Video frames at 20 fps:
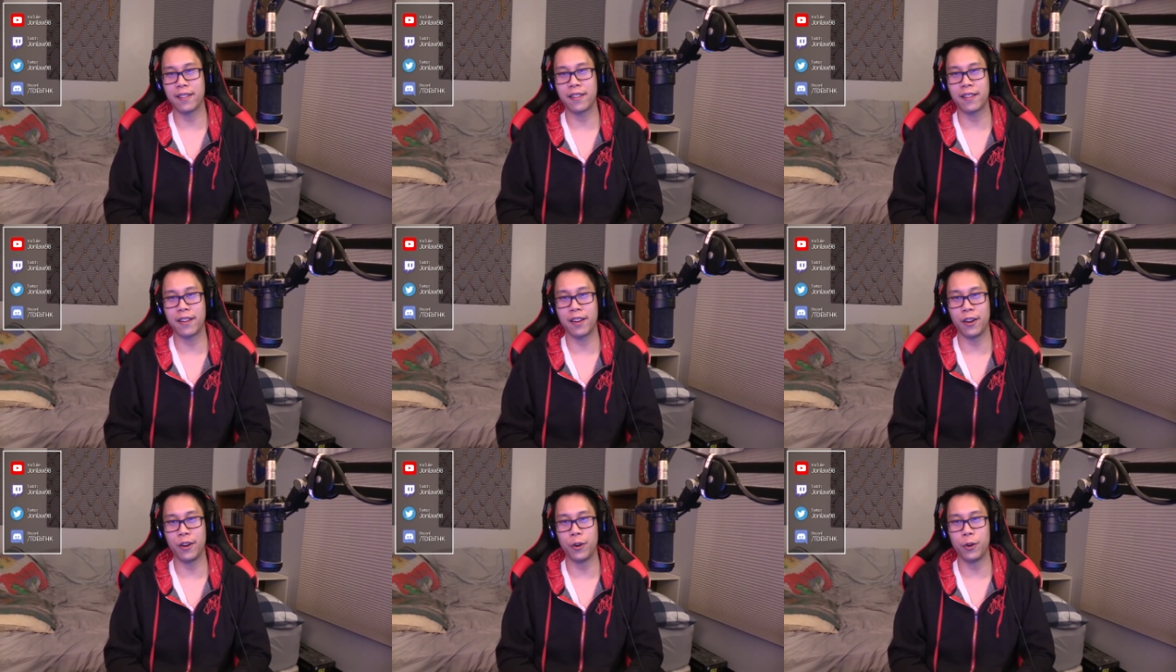it's
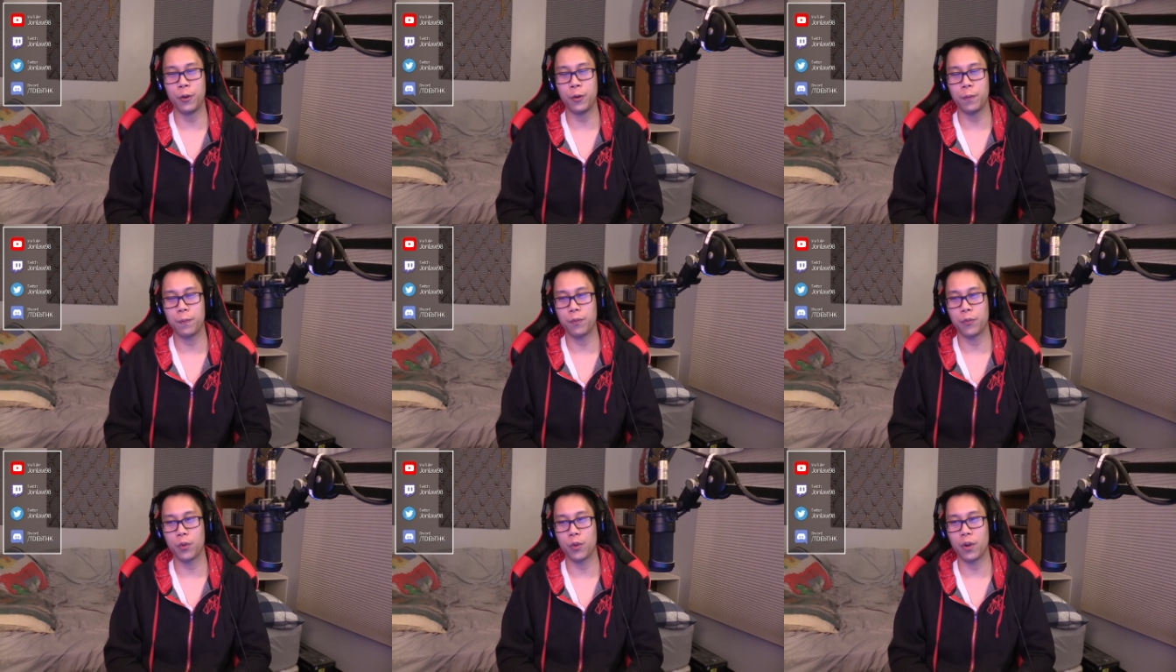2
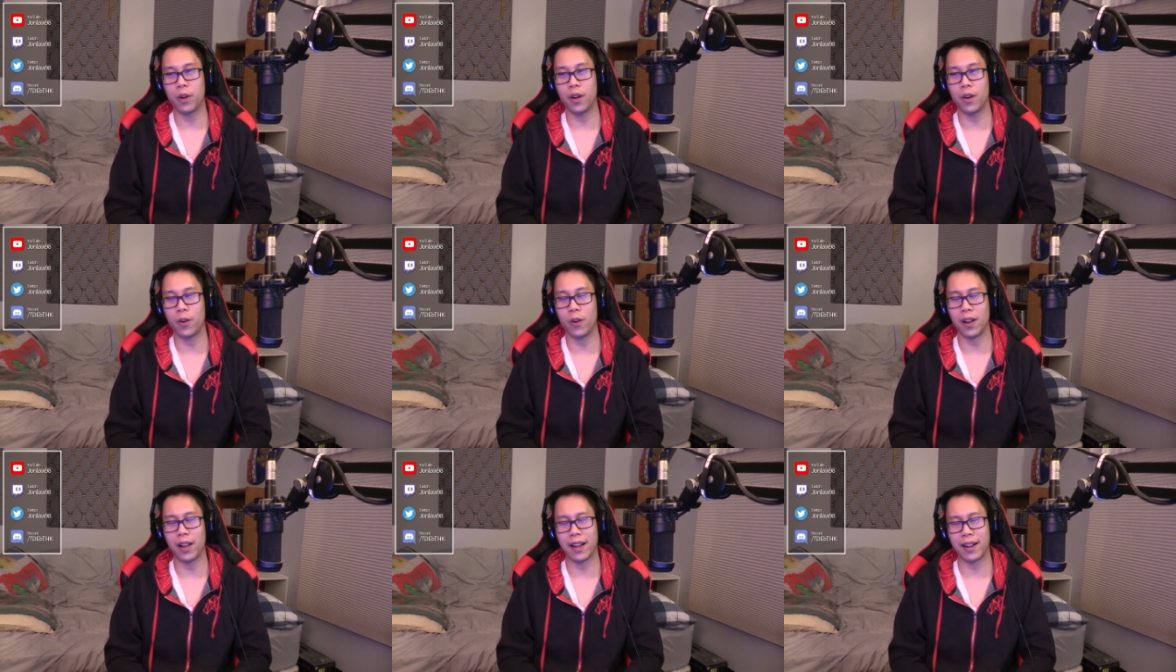
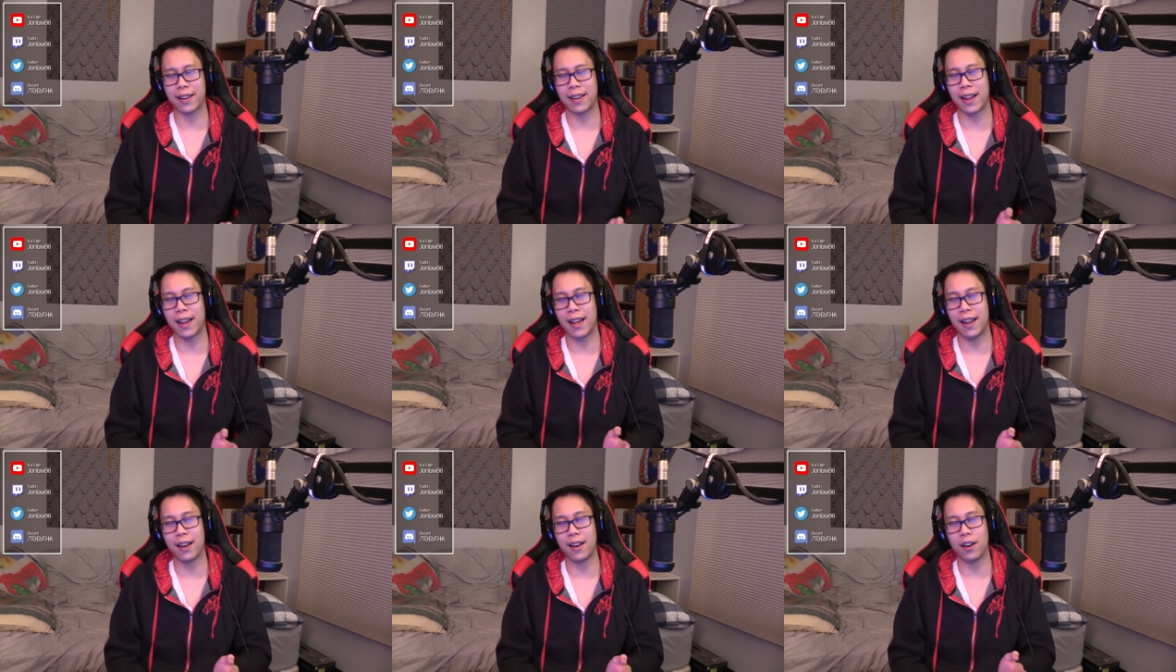or like
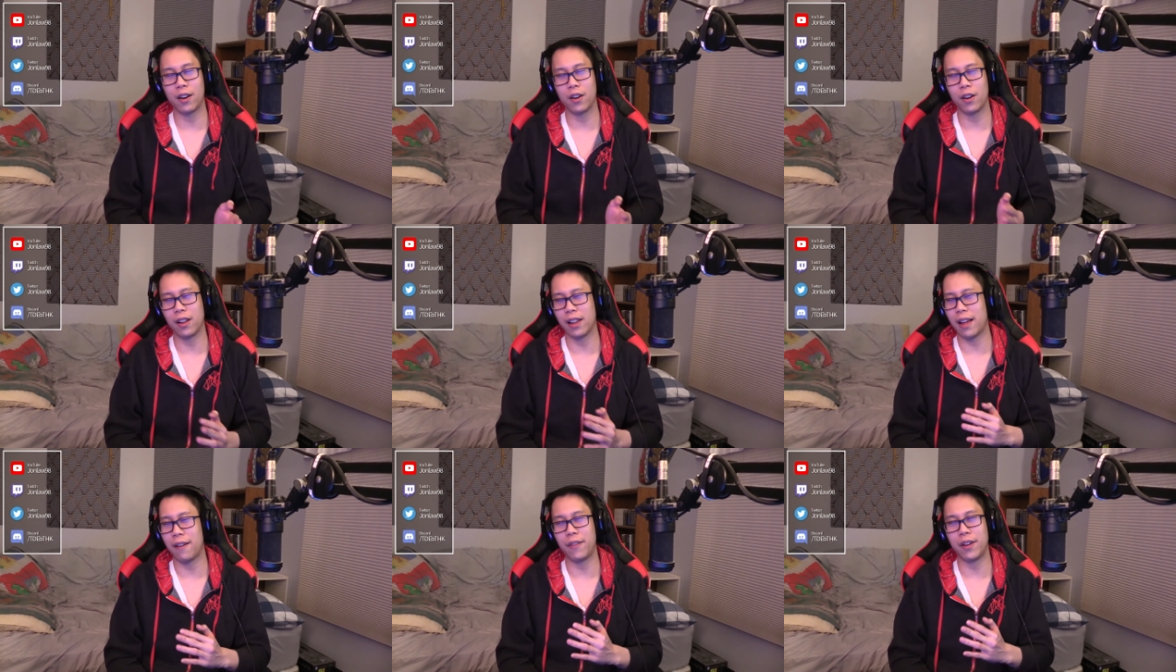10,
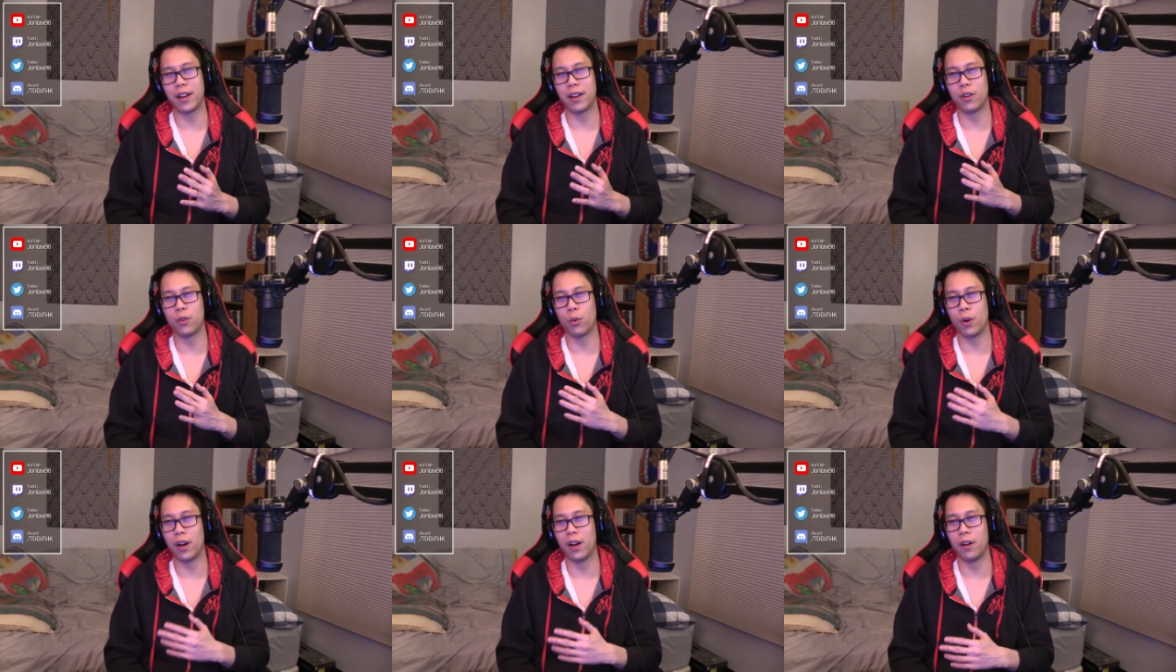11,
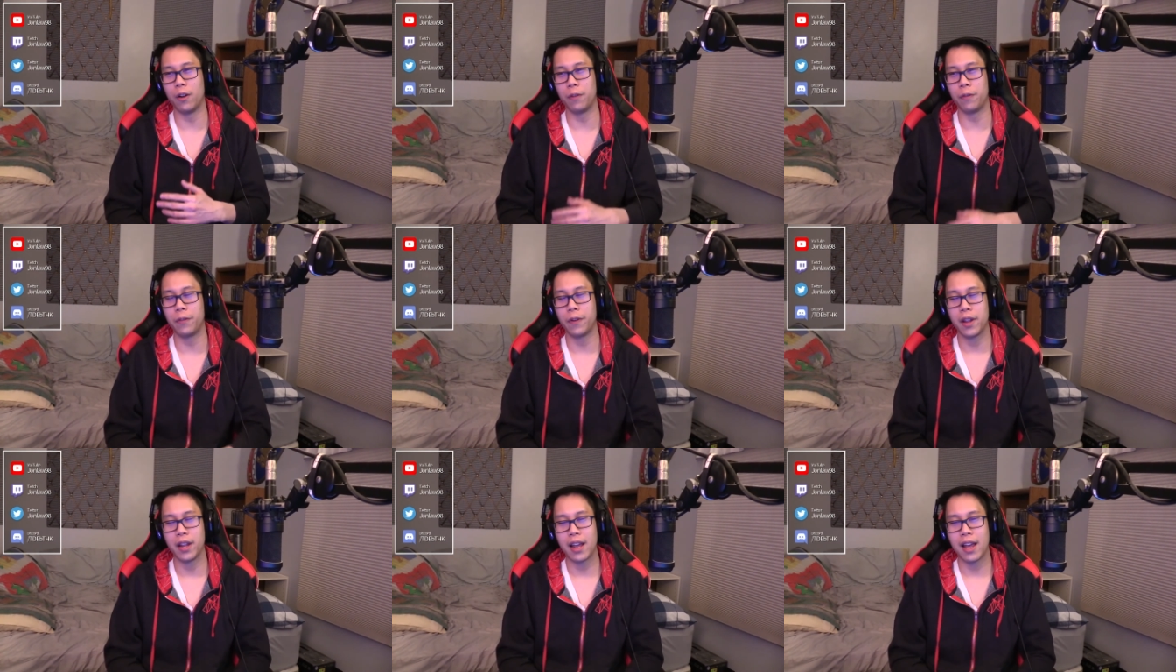12.